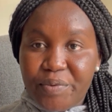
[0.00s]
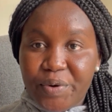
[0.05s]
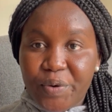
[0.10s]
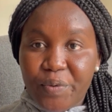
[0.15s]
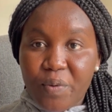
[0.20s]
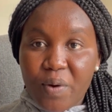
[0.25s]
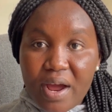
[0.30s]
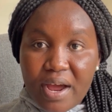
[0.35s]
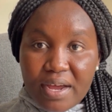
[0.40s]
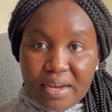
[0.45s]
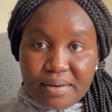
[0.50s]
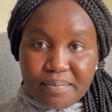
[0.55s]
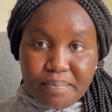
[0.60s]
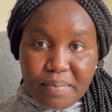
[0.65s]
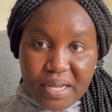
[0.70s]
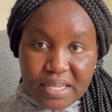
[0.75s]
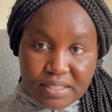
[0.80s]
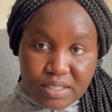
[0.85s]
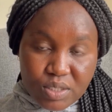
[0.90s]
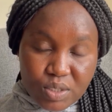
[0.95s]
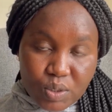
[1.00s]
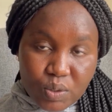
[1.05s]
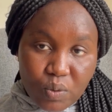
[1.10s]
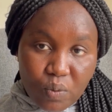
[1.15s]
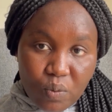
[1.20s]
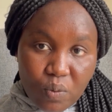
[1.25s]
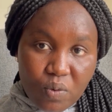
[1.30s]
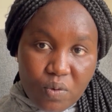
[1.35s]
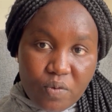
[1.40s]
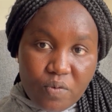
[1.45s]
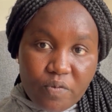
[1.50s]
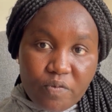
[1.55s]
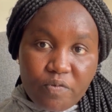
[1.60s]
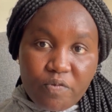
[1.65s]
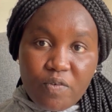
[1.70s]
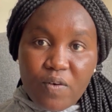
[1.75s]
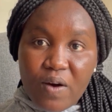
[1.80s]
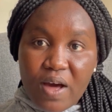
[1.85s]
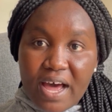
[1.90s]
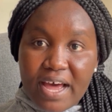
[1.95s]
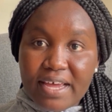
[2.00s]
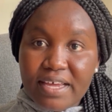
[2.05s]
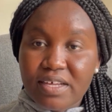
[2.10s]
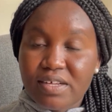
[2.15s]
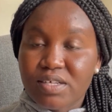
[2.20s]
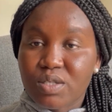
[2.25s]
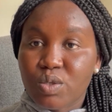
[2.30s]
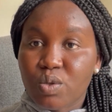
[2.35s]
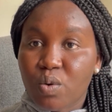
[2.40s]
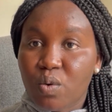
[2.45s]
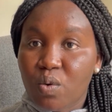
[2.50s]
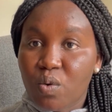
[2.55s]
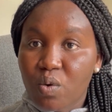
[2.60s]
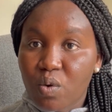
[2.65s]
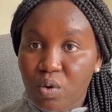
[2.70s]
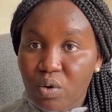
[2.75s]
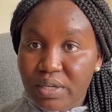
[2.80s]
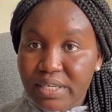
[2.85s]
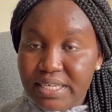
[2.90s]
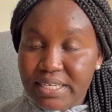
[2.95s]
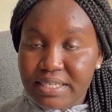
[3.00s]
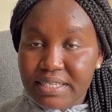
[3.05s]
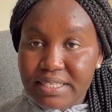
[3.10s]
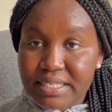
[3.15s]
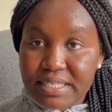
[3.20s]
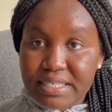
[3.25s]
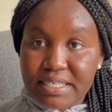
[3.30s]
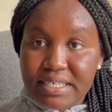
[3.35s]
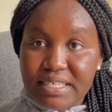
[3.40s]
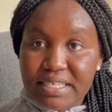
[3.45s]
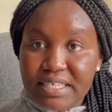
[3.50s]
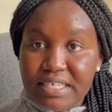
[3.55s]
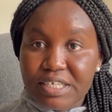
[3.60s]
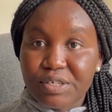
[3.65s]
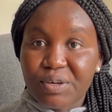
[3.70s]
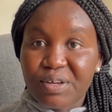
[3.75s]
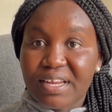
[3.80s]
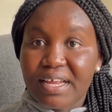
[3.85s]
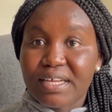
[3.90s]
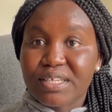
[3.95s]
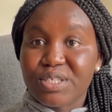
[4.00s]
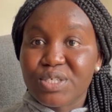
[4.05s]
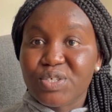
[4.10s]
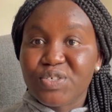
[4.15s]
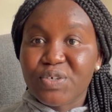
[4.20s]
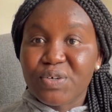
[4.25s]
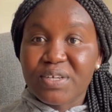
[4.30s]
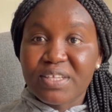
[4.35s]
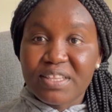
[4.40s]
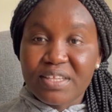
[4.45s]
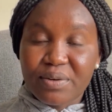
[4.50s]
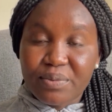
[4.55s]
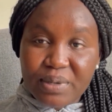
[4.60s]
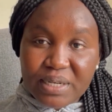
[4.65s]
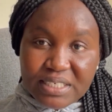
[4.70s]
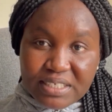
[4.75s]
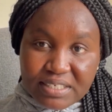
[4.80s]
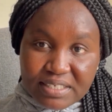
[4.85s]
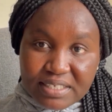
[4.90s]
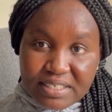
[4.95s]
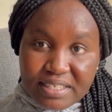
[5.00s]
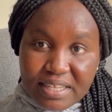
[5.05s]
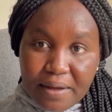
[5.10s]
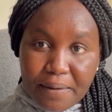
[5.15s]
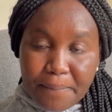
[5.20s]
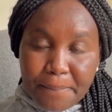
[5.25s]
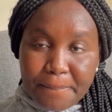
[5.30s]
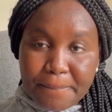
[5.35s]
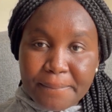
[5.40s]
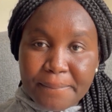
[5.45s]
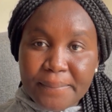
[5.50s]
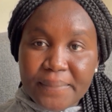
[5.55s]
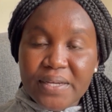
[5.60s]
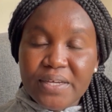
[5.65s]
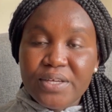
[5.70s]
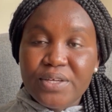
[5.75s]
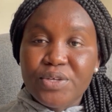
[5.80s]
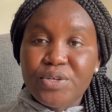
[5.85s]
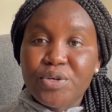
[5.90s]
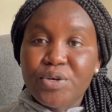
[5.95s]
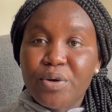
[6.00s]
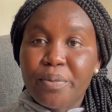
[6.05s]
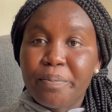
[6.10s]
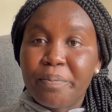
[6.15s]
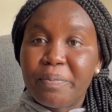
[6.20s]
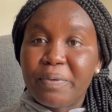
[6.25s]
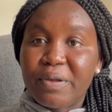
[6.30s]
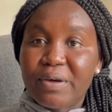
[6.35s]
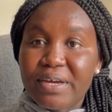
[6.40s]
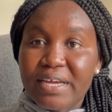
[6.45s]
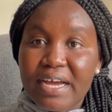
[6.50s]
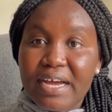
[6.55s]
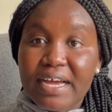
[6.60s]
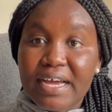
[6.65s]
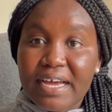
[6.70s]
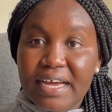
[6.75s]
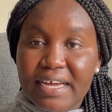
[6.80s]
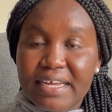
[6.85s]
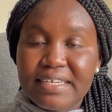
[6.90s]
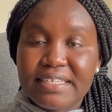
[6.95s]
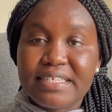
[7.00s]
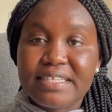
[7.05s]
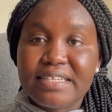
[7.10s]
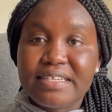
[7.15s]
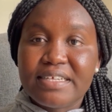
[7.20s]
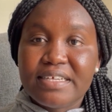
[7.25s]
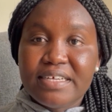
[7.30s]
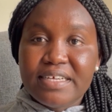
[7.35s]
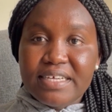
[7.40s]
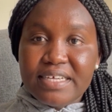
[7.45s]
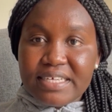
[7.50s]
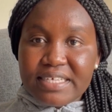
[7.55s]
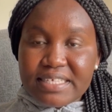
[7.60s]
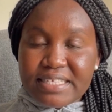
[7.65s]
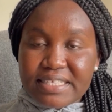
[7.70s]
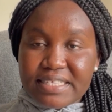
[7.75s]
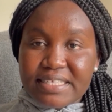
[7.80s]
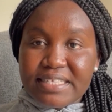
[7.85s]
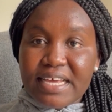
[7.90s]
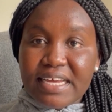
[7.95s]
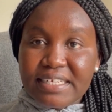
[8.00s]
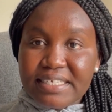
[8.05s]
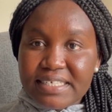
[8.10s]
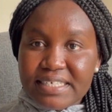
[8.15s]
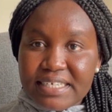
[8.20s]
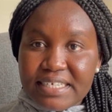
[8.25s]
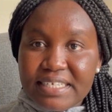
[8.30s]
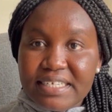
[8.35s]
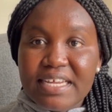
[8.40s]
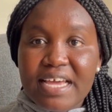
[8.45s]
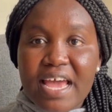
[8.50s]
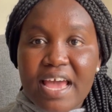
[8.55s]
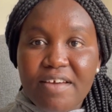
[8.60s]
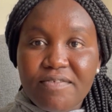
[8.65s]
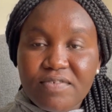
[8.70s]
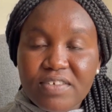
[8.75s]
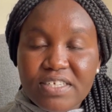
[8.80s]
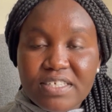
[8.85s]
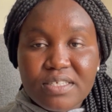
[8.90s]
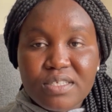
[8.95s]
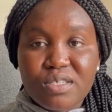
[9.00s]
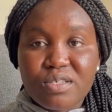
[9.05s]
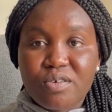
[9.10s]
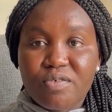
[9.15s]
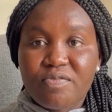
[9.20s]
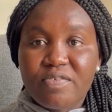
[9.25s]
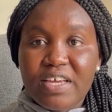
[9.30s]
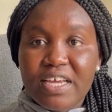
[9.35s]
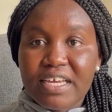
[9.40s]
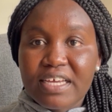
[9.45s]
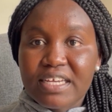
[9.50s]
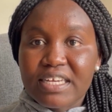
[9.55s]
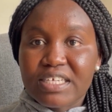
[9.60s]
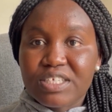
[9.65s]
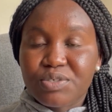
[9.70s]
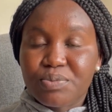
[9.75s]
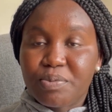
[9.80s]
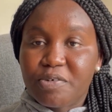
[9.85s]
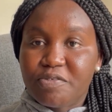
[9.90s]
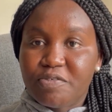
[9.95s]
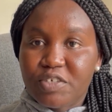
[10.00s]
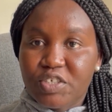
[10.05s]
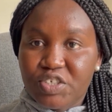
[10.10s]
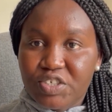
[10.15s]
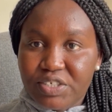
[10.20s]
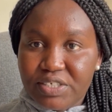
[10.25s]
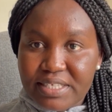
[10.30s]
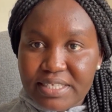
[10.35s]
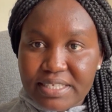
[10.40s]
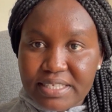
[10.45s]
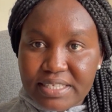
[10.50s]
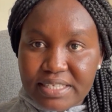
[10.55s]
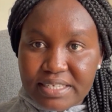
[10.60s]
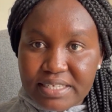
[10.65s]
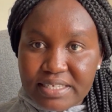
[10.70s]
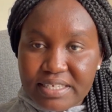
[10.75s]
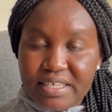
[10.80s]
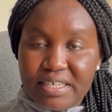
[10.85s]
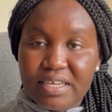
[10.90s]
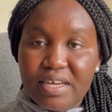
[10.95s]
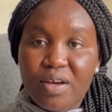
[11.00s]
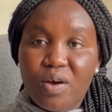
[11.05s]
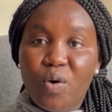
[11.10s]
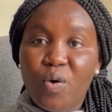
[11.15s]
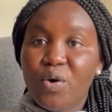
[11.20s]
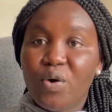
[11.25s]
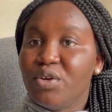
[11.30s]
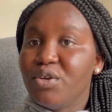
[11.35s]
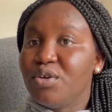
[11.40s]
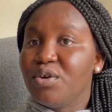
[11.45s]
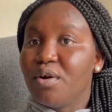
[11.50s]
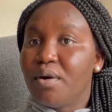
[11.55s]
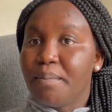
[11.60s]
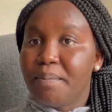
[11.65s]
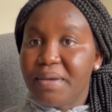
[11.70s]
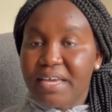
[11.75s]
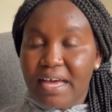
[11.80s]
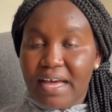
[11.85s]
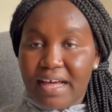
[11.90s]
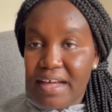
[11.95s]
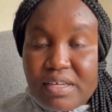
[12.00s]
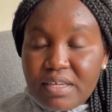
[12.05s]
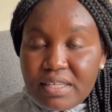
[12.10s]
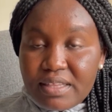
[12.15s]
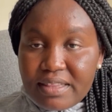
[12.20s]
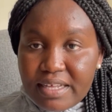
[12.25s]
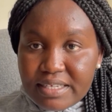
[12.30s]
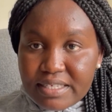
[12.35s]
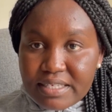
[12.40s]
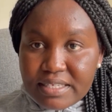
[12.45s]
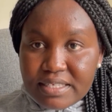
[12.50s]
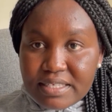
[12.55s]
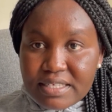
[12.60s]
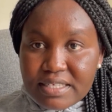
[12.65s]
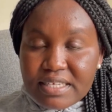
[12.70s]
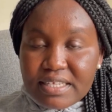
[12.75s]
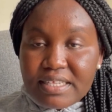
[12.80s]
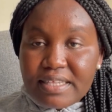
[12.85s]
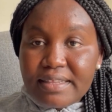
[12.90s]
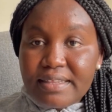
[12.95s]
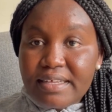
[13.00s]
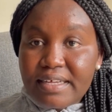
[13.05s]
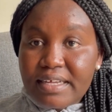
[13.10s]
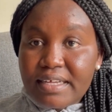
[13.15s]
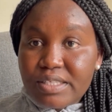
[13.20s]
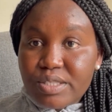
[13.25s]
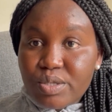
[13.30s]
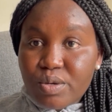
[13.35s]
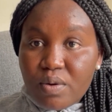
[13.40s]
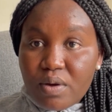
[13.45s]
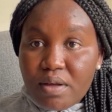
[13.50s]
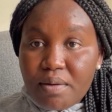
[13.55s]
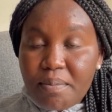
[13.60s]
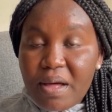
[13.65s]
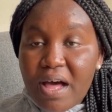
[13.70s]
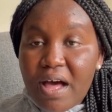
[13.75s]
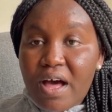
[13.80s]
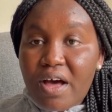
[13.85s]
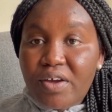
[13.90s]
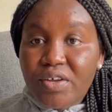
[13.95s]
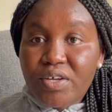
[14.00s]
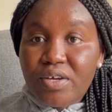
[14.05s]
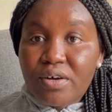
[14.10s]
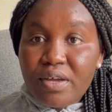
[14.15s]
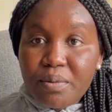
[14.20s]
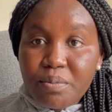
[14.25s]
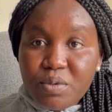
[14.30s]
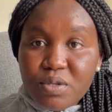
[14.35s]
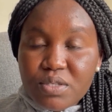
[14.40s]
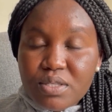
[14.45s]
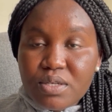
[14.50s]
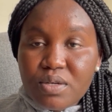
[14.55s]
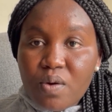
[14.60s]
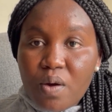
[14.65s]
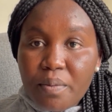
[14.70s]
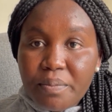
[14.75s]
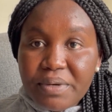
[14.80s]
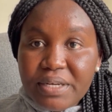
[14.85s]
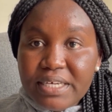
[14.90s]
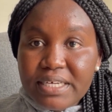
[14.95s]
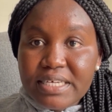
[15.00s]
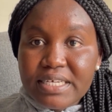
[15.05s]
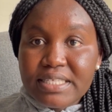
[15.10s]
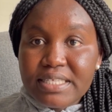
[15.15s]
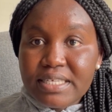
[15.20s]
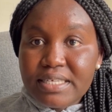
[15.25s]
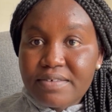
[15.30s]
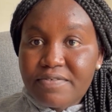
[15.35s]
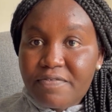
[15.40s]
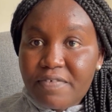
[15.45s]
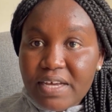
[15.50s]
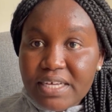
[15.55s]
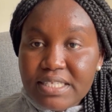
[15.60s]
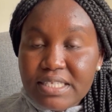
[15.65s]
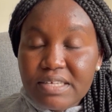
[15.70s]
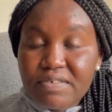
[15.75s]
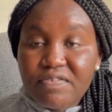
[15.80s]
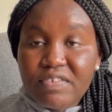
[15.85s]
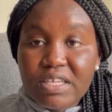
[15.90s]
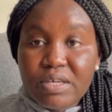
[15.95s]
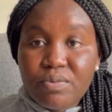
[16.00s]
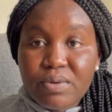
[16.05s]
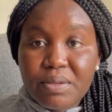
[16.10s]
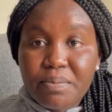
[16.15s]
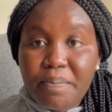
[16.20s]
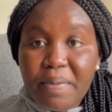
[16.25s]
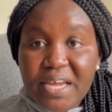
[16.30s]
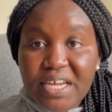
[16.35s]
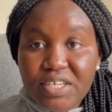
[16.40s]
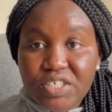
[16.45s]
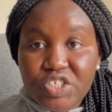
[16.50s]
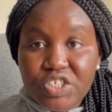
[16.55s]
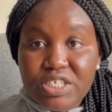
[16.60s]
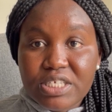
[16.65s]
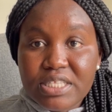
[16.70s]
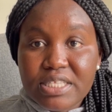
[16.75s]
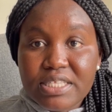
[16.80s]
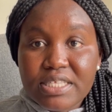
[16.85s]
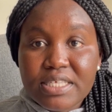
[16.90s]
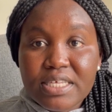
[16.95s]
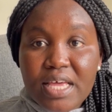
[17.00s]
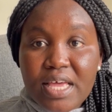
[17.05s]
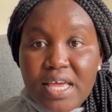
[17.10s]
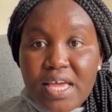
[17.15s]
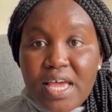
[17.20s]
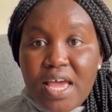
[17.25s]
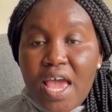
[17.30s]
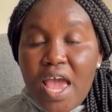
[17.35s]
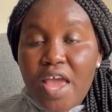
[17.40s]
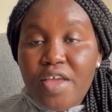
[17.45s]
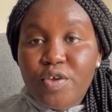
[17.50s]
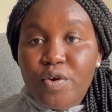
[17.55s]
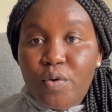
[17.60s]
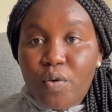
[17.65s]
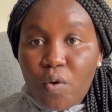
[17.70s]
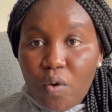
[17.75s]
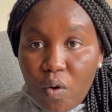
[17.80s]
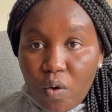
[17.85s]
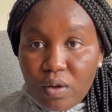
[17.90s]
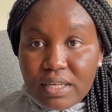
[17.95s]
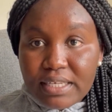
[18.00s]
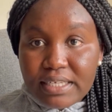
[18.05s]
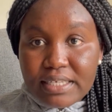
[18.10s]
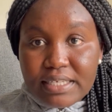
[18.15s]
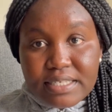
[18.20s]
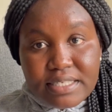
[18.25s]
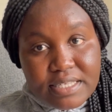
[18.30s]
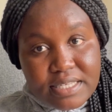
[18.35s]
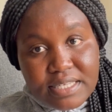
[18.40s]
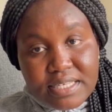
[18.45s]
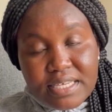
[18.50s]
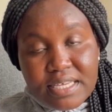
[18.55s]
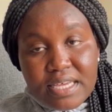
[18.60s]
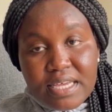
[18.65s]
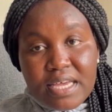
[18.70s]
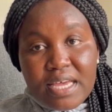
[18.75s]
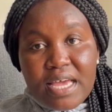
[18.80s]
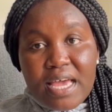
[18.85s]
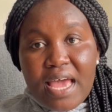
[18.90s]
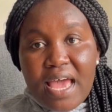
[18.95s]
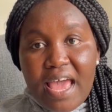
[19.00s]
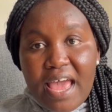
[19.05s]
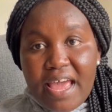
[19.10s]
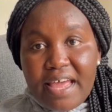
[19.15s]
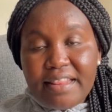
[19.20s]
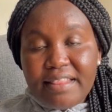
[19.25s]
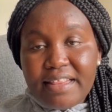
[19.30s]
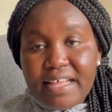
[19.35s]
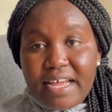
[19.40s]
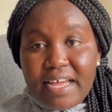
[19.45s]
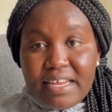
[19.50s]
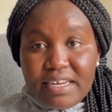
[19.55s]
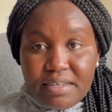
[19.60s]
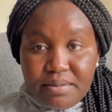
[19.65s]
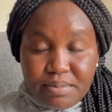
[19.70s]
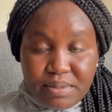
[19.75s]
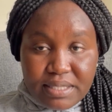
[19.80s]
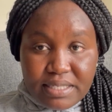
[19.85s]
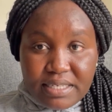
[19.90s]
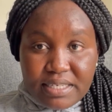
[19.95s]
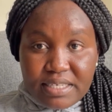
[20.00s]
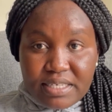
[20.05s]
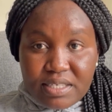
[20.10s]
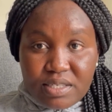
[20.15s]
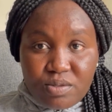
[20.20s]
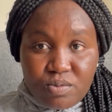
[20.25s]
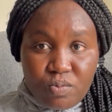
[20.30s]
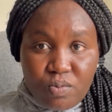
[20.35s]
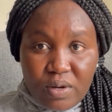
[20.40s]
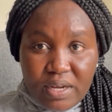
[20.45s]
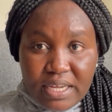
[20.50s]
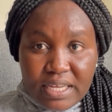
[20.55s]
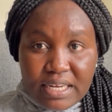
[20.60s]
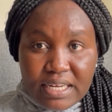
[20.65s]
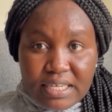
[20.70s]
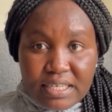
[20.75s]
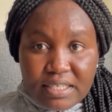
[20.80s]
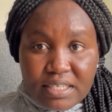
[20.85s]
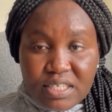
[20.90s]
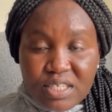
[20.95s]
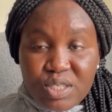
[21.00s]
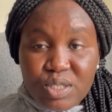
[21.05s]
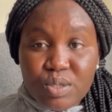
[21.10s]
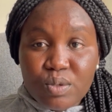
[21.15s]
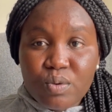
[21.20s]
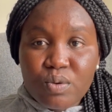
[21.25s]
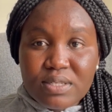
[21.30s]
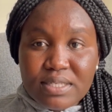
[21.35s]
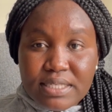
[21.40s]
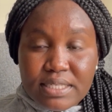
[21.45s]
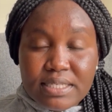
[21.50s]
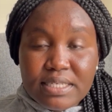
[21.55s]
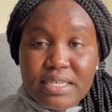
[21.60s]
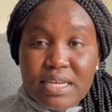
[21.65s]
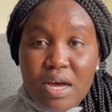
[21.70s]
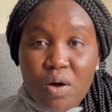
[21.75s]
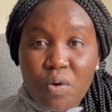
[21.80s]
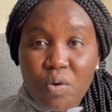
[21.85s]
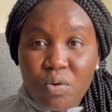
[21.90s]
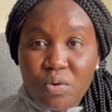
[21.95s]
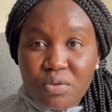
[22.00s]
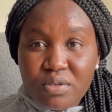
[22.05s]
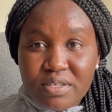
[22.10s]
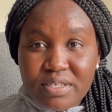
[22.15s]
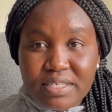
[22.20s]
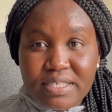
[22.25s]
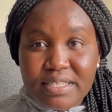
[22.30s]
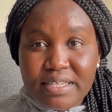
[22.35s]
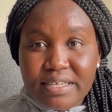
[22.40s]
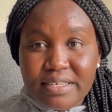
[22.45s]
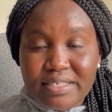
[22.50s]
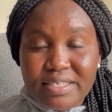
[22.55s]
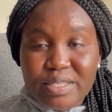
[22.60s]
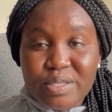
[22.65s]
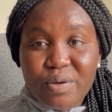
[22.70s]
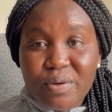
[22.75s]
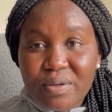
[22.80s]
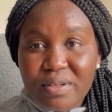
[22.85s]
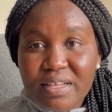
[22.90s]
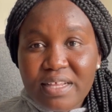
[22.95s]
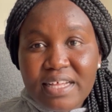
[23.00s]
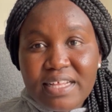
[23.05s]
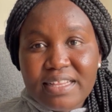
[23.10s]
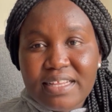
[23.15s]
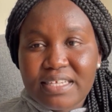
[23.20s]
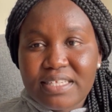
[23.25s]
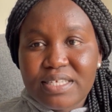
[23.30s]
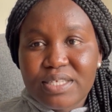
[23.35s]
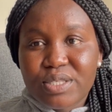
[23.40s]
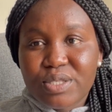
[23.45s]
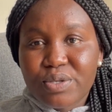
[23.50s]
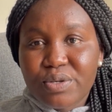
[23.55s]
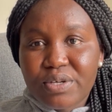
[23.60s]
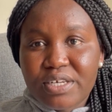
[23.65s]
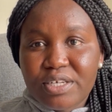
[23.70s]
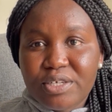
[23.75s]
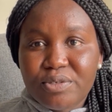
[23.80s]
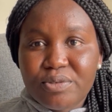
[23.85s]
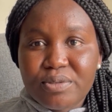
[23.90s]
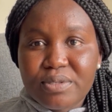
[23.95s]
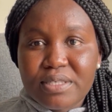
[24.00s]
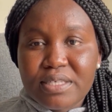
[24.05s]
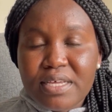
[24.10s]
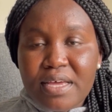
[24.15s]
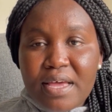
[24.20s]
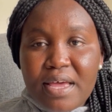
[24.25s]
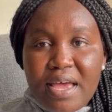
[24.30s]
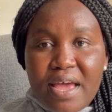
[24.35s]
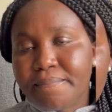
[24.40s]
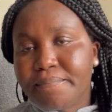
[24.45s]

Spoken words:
required band score for IELTS or OET in order to join the register, your employer can send in evidence of English proficiency on your behalf. That is, they can talk about how you're able to communicate effectively with patients and your colleagues, and the NMC is willing to consider all these things. So that is good news.